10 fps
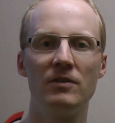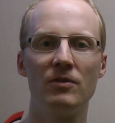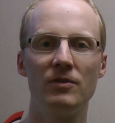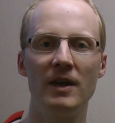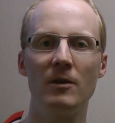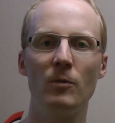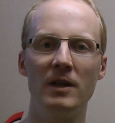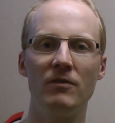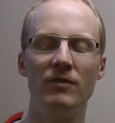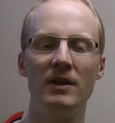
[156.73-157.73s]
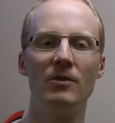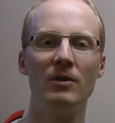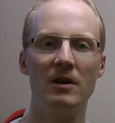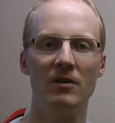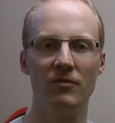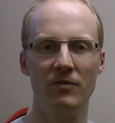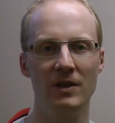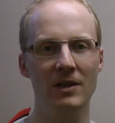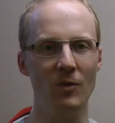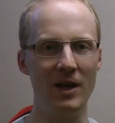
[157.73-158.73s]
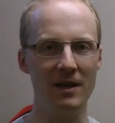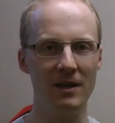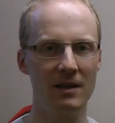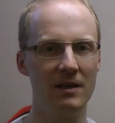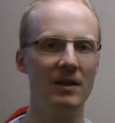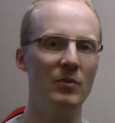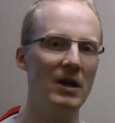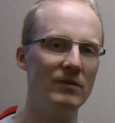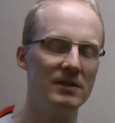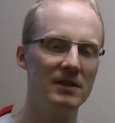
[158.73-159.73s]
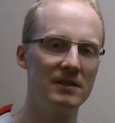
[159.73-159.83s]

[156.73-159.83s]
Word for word: to take away the fear of invading in their privacy.